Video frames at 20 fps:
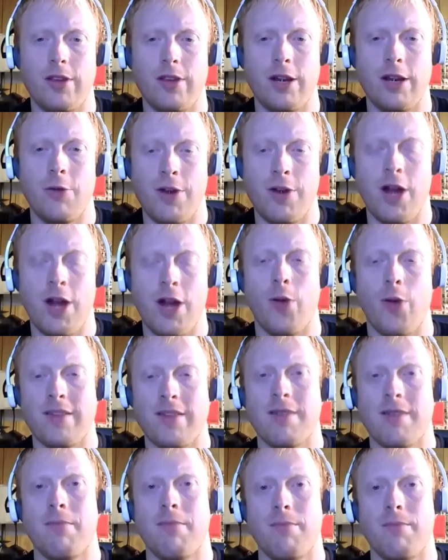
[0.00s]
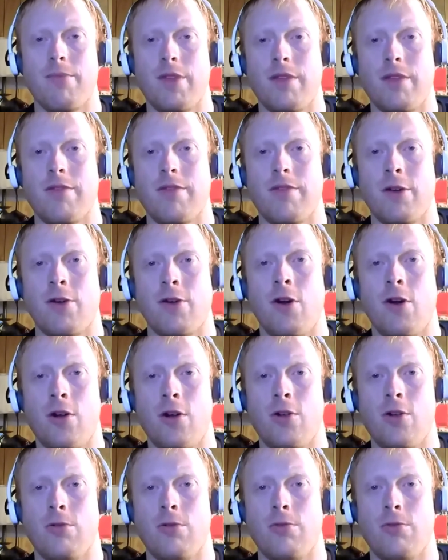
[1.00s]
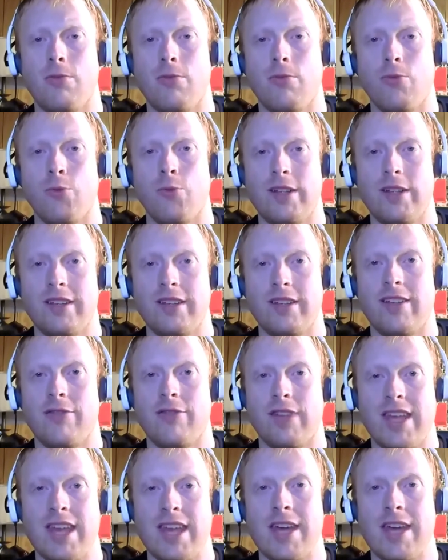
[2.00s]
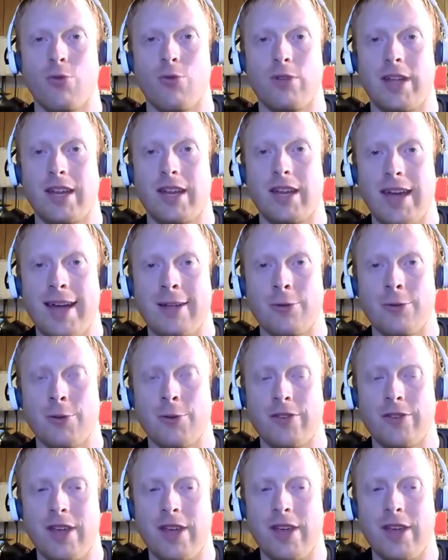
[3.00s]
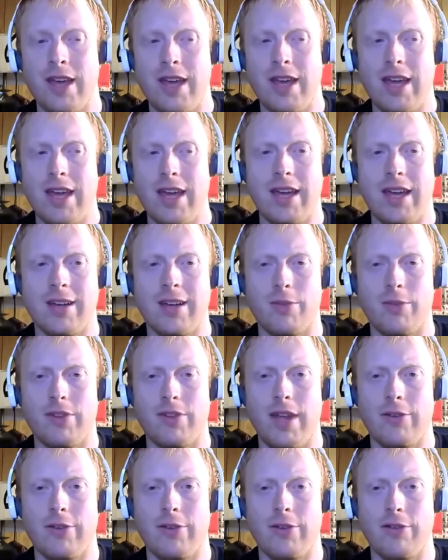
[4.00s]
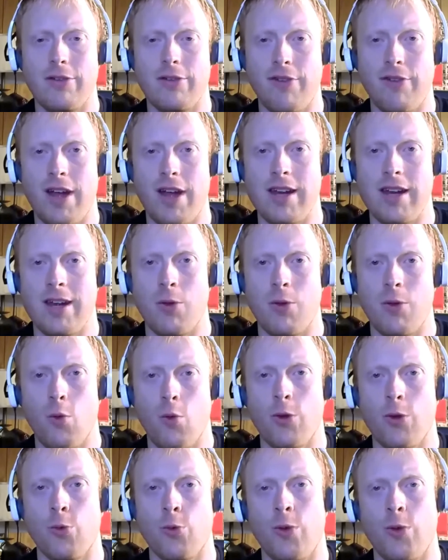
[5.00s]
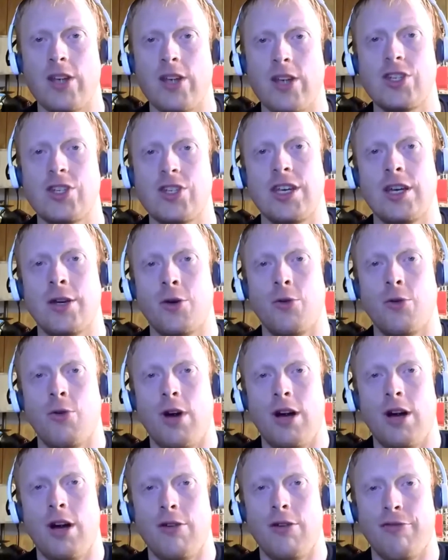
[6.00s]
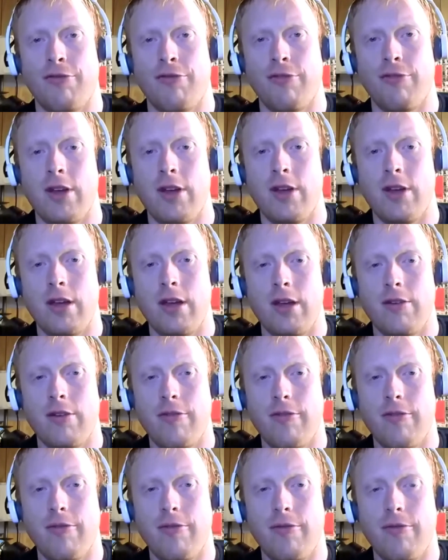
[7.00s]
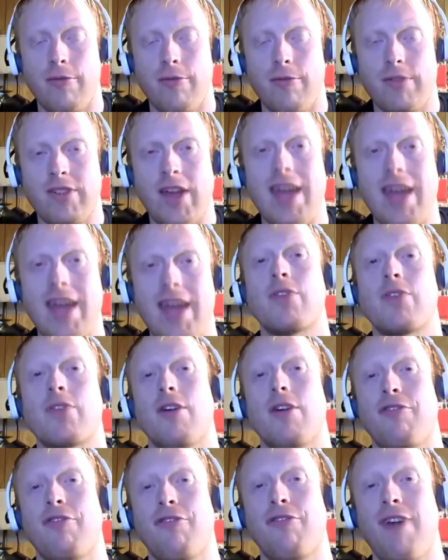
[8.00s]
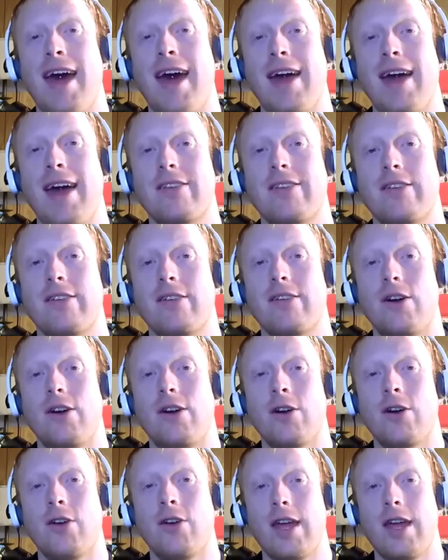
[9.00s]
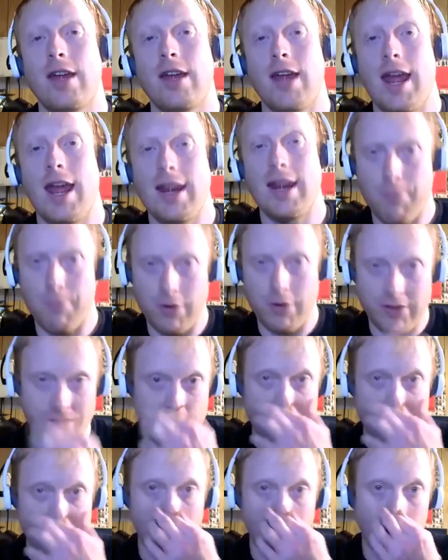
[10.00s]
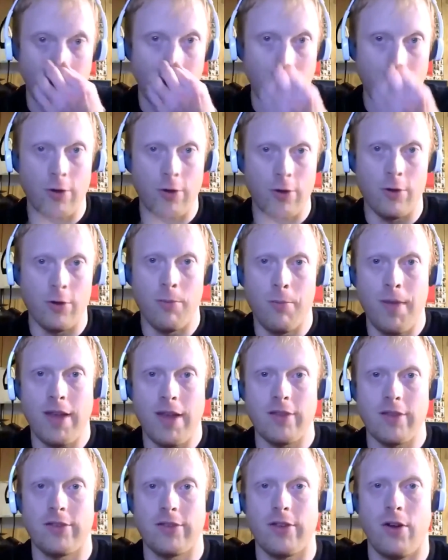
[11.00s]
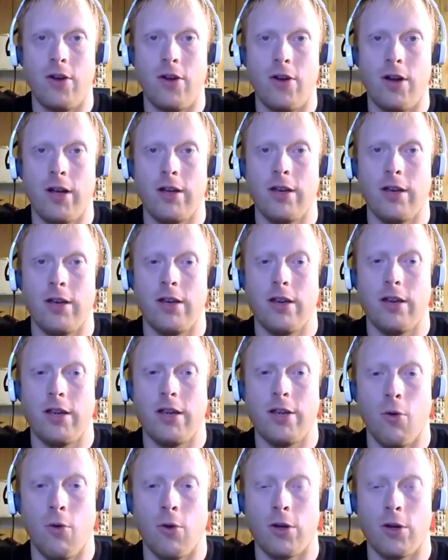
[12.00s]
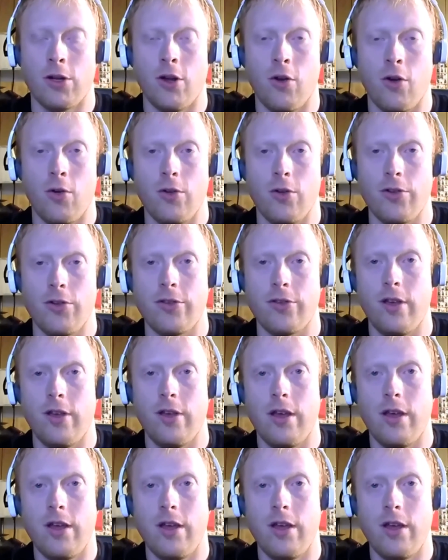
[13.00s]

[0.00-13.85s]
knowing that they're all relatively equal in calories. It comes down to finding what ratio of types of fat are in any particular oil based on your goals.